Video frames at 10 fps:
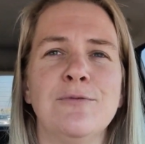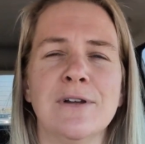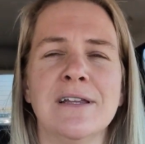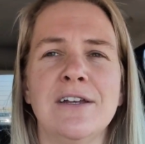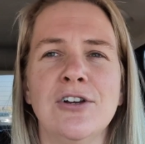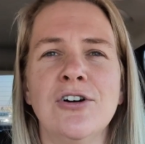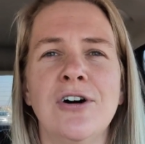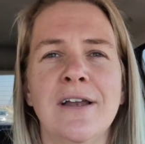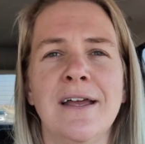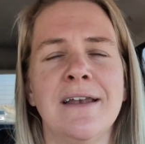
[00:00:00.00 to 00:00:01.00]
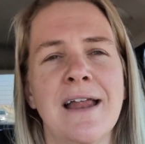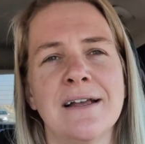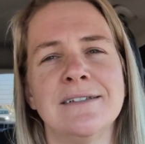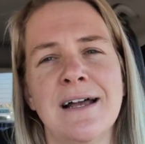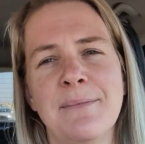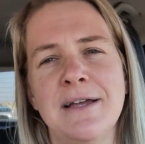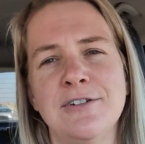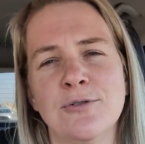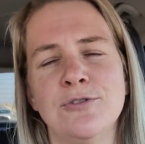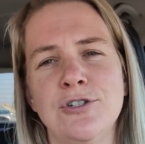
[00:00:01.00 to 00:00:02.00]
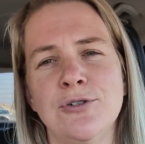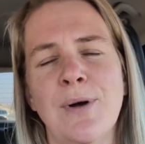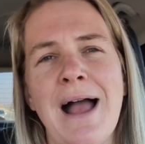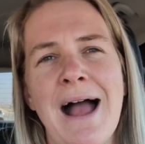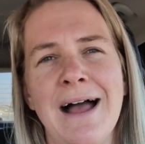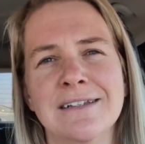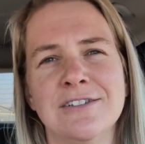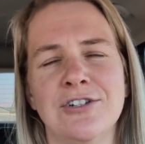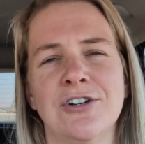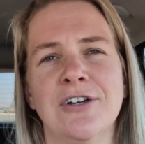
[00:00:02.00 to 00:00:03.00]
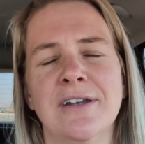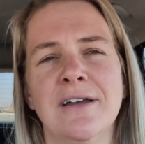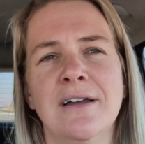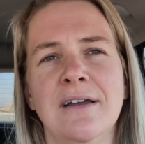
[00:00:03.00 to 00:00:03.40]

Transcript: really good and next time I don't do as good.